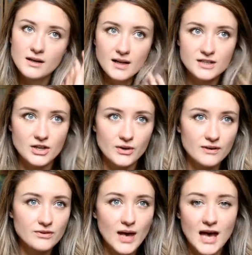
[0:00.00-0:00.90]
So
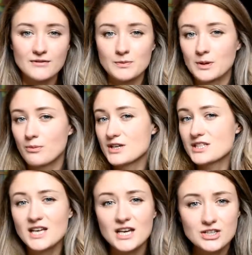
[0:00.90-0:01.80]
if you have a big
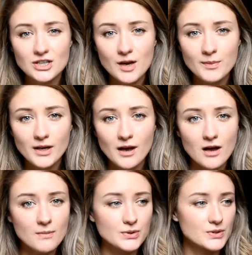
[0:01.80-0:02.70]
presentation coming
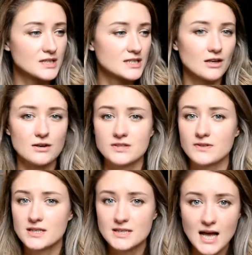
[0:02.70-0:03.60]
up, you're sitting lots of
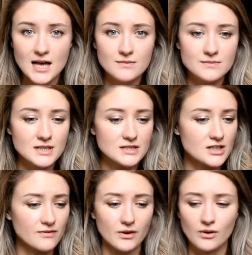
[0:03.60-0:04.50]
exams, there's
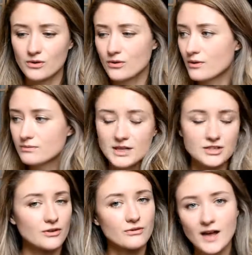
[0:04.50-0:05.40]
stuff going on in your,
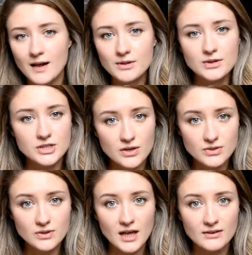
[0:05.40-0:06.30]
family or
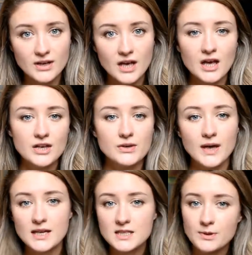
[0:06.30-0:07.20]
social life, you
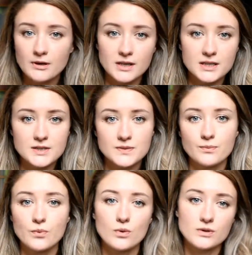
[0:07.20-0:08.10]
can experience
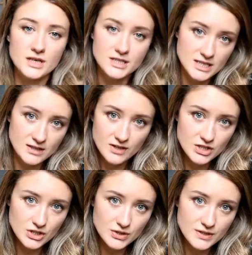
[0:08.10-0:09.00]
more digestive
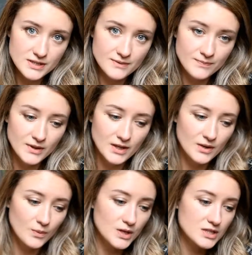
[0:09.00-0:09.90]
issues,
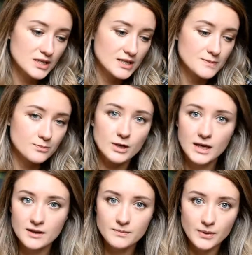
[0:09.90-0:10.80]
which is
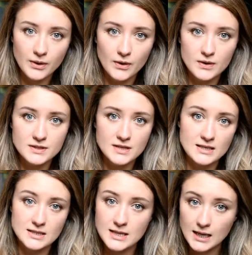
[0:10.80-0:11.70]
brilliant because
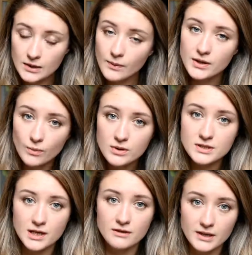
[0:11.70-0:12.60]
that's exactly when you want
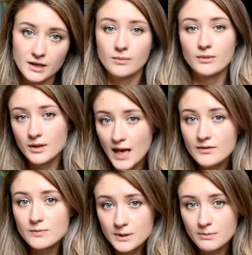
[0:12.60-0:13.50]
diarrhea, when you have
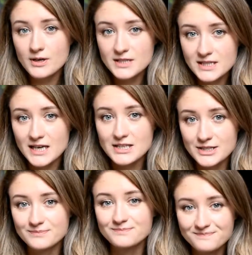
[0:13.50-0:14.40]
a big presentation.